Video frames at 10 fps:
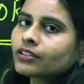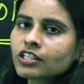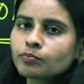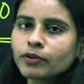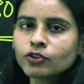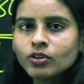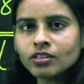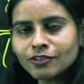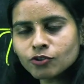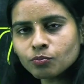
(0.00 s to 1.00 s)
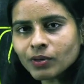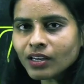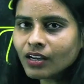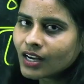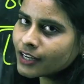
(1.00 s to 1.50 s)
respect to Indian rupee
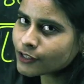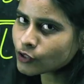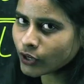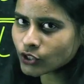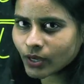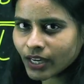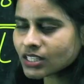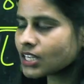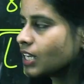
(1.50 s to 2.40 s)
is going to get